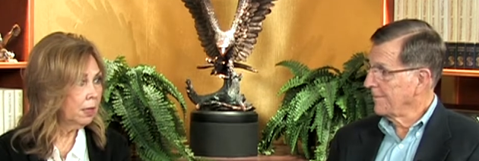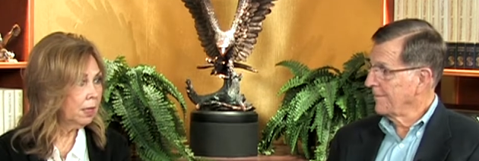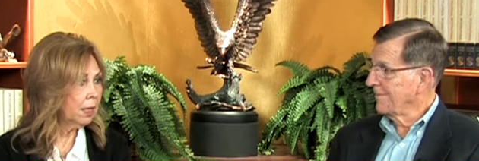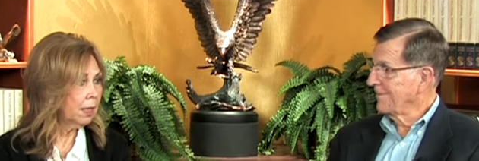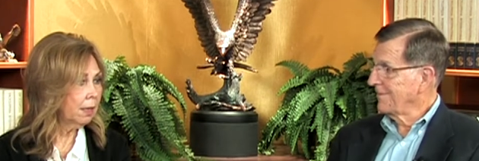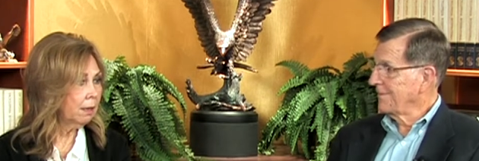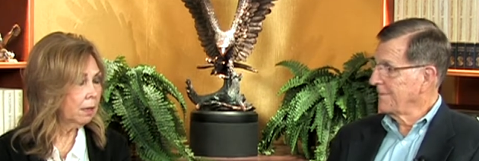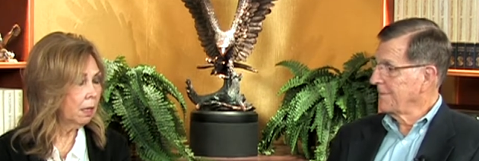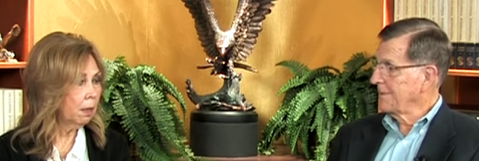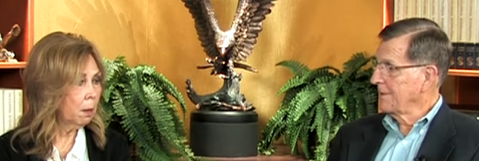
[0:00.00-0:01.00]
Speaker 1: list of things
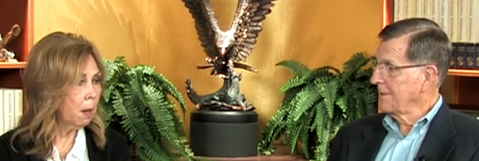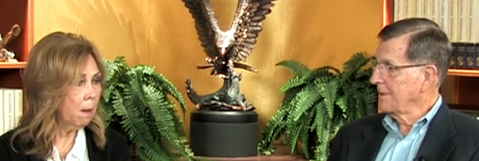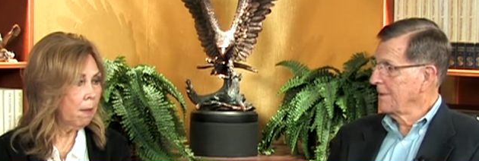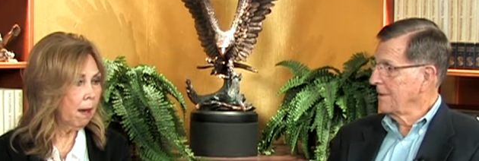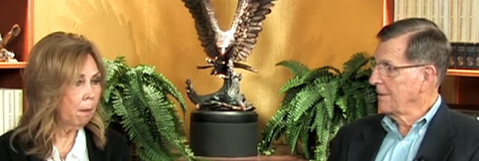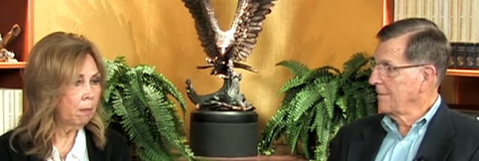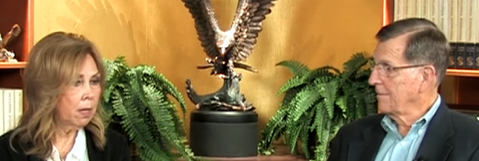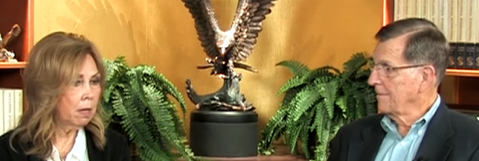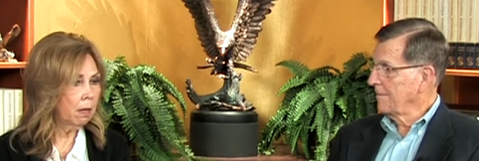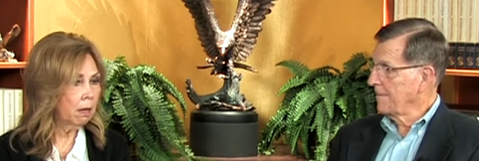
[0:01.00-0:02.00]
uh, about
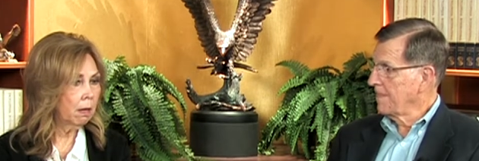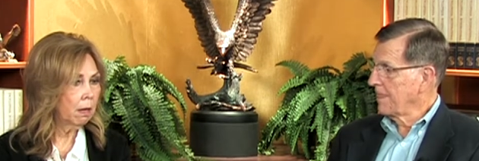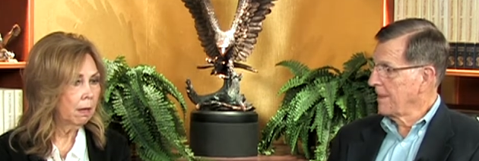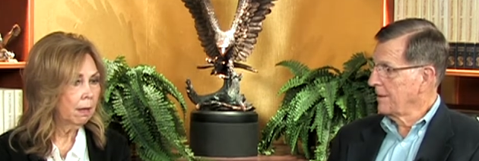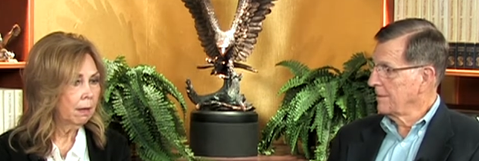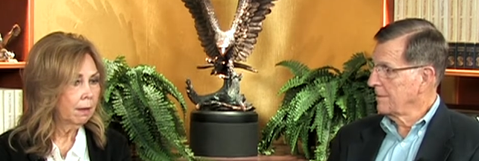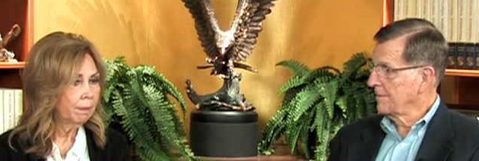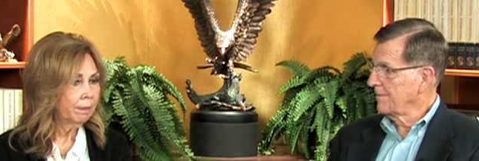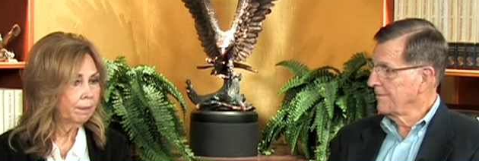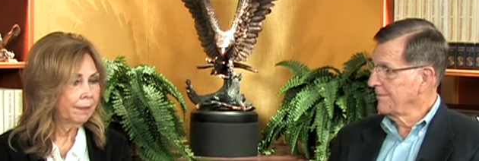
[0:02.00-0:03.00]
being,
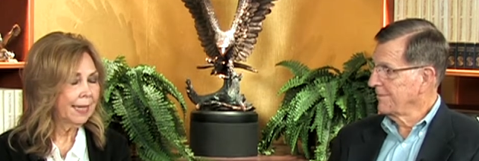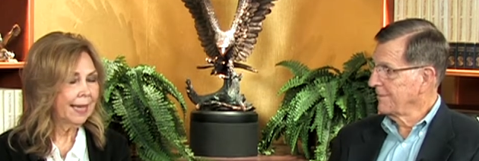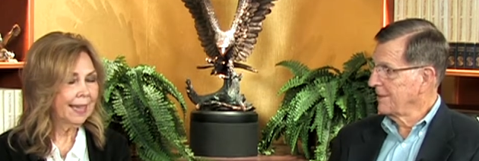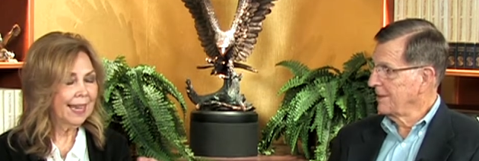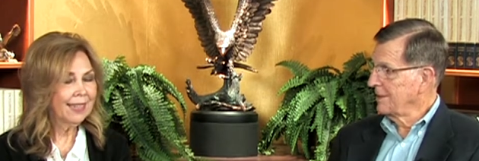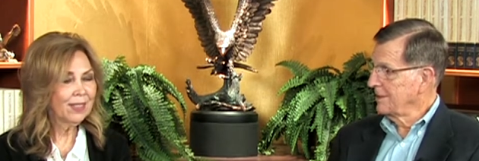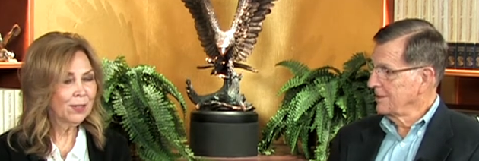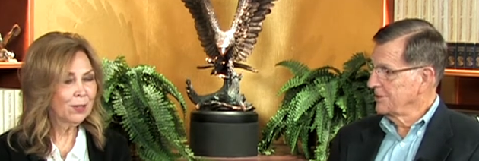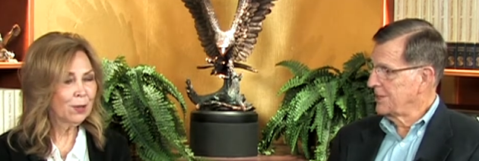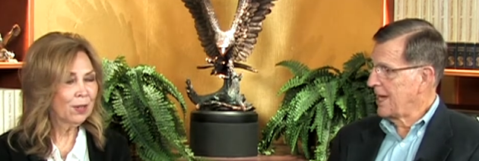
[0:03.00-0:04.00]
how does it
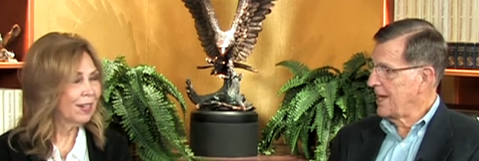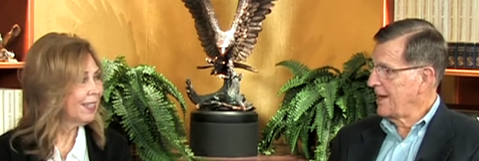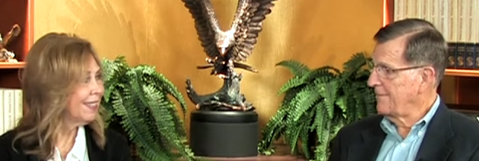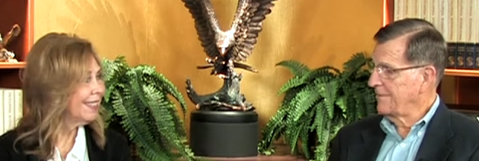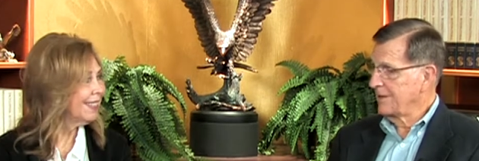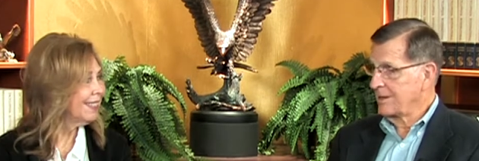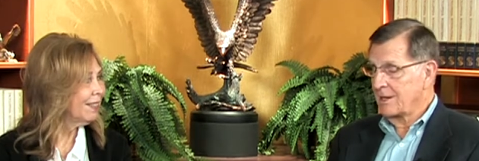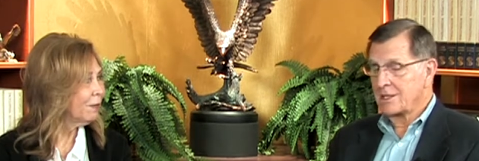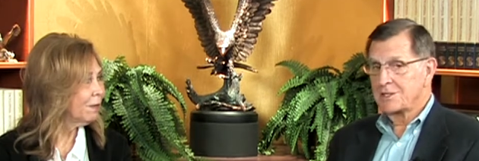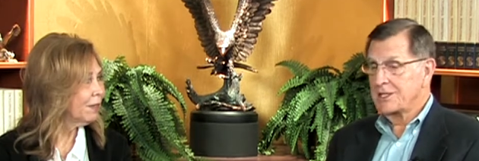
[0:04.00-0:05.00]
start? Saved,
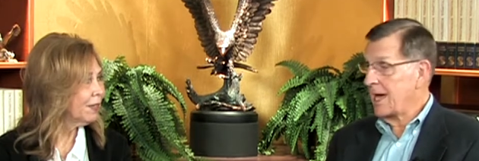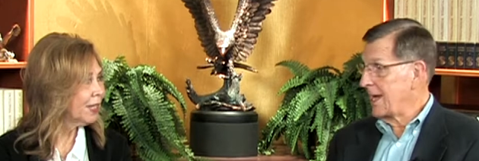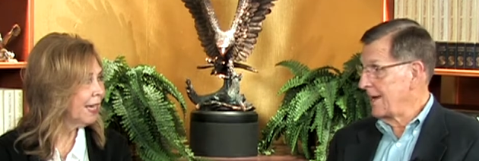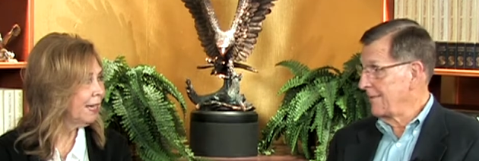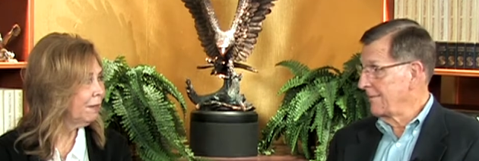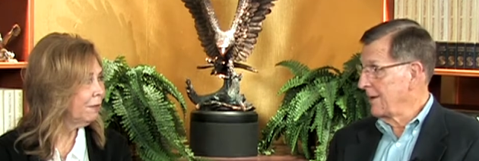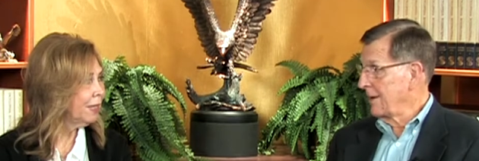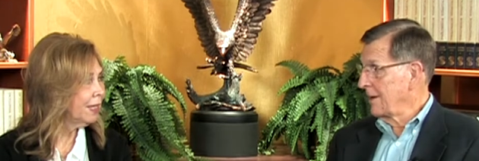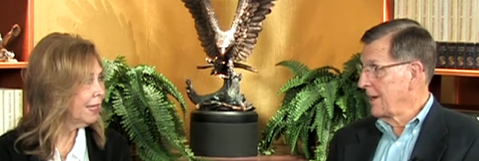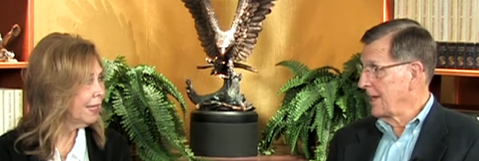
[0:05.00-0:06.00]
saved, saved
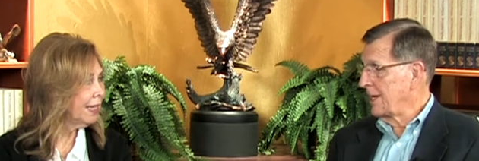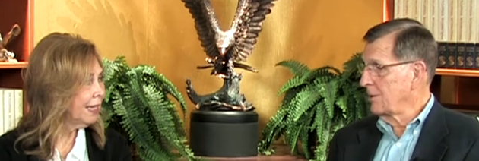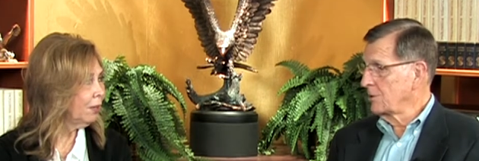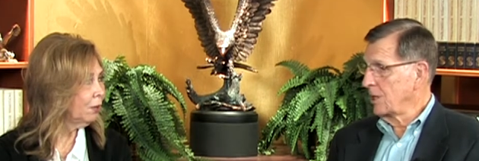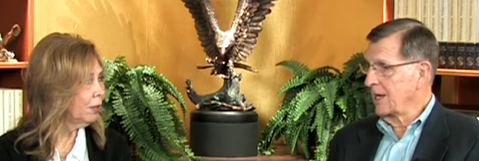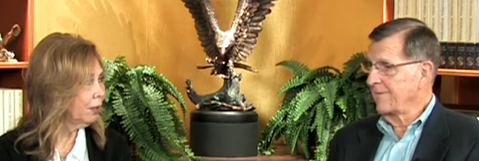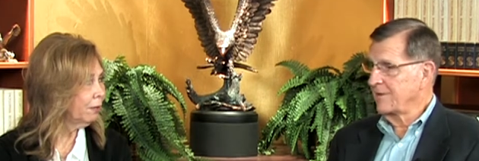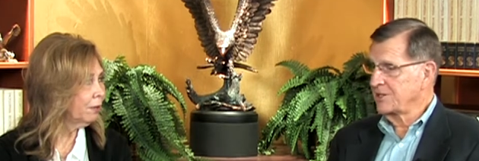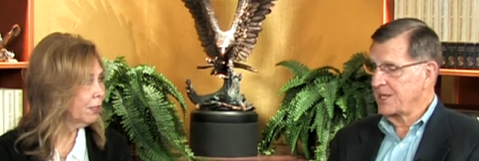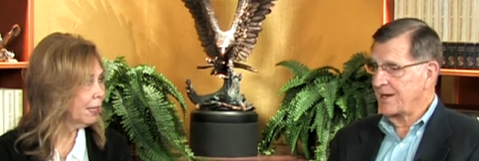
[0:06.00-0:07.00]
healed, healed delivered,
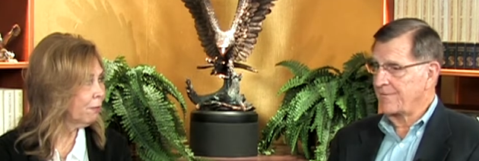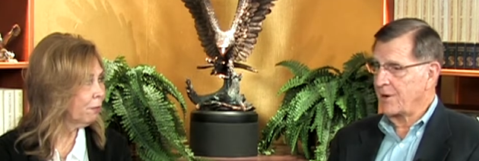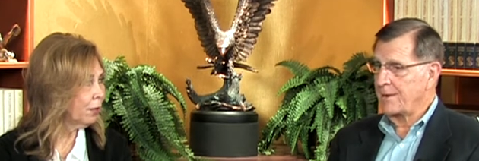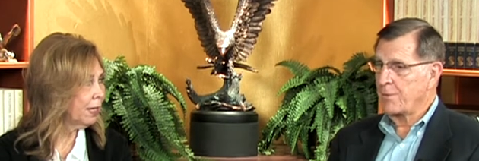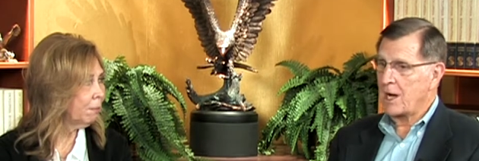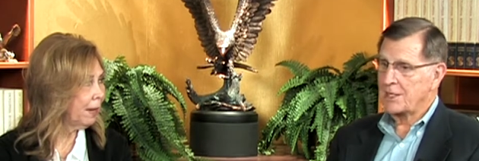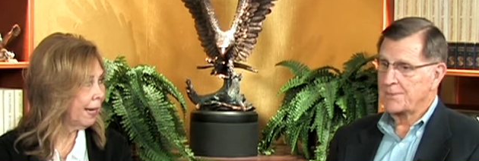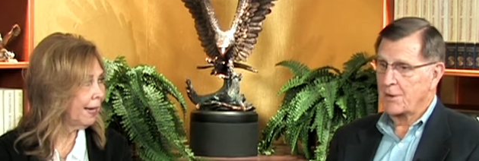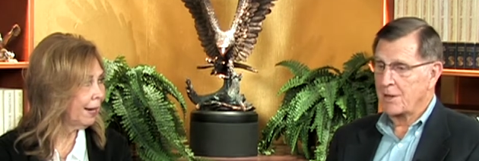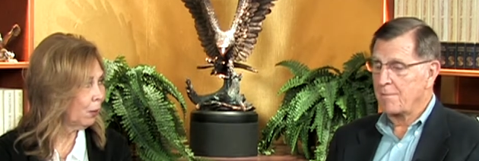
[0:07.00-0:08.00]
delivered, set, set free, free,
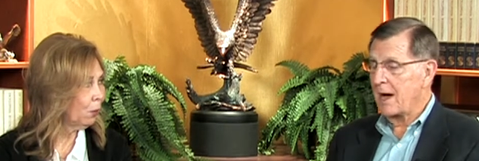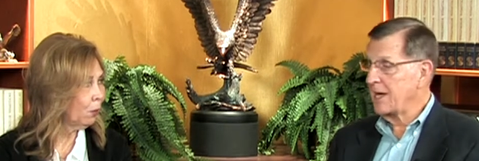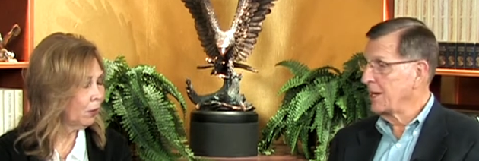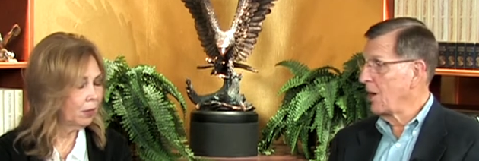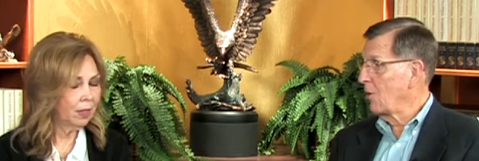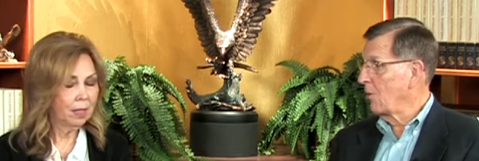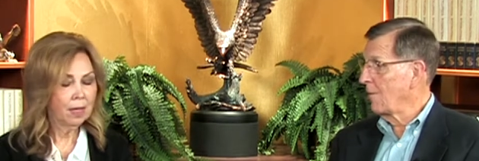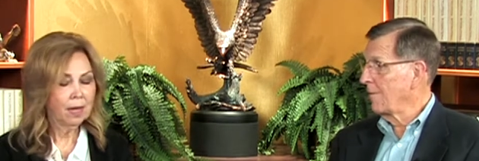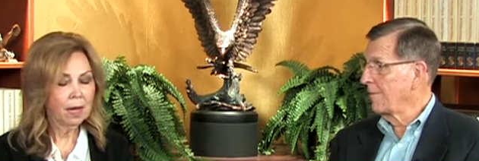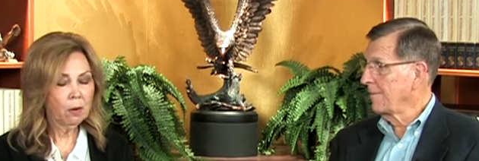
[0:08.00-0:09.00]
prospered, and made, and made whole.
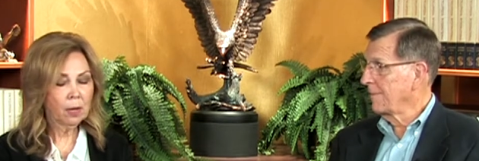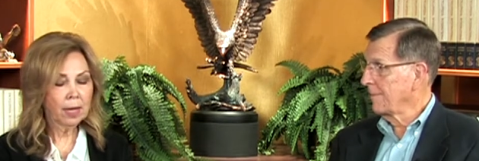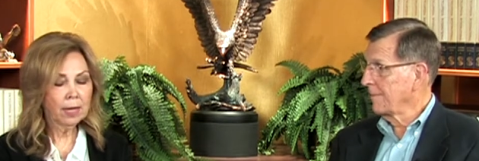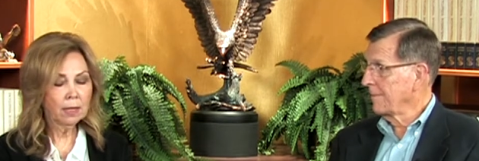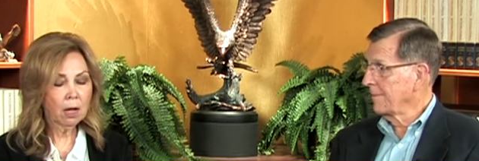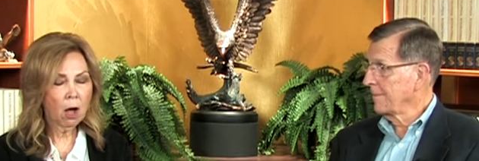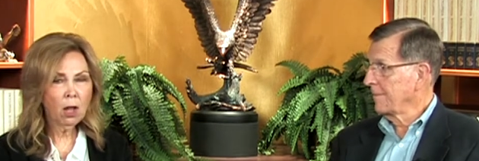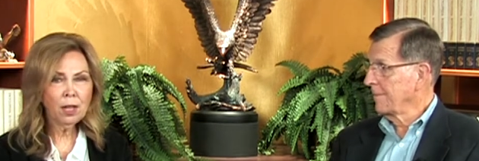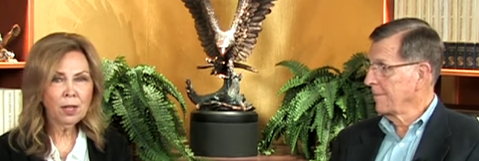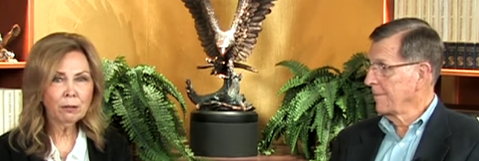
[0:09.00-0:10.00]
Okay, all
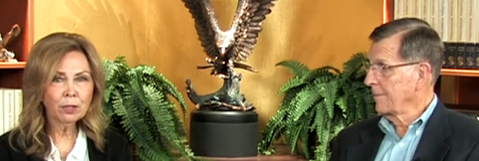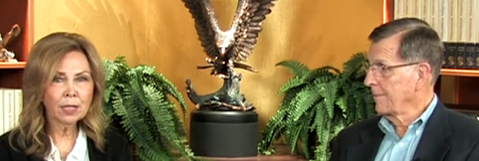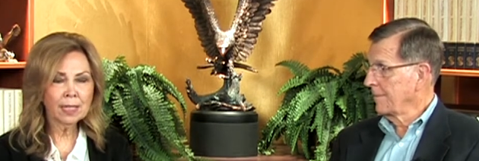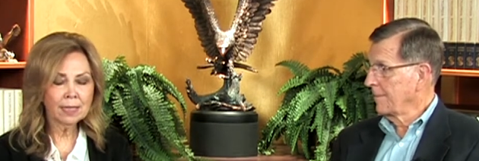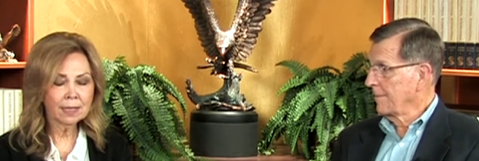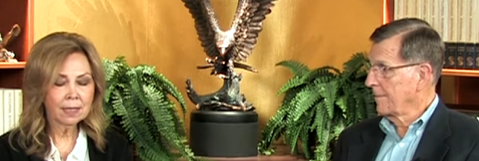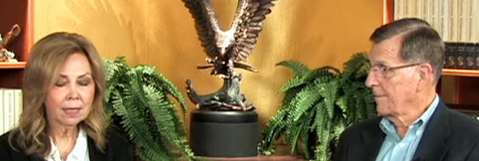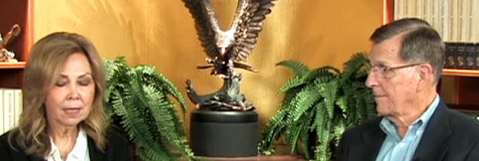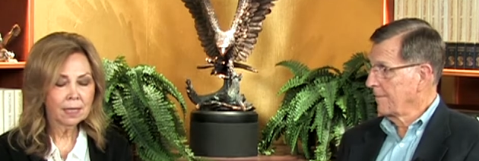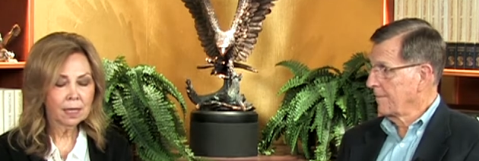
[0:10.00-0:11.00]
of those things.
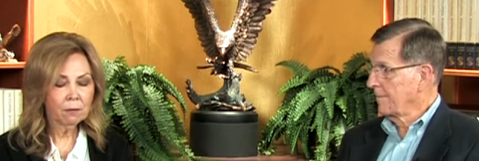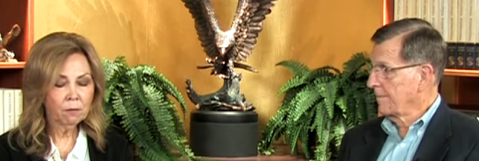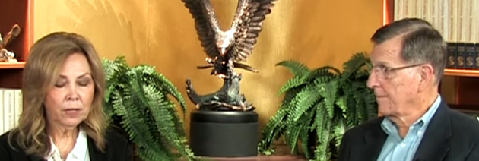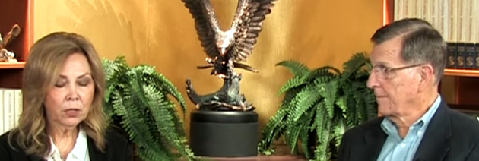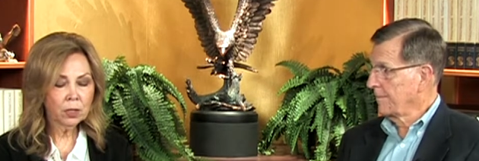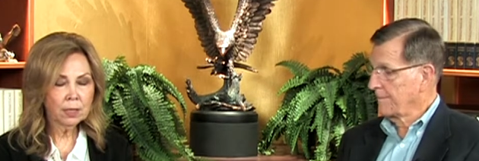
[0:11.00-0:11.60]
Confession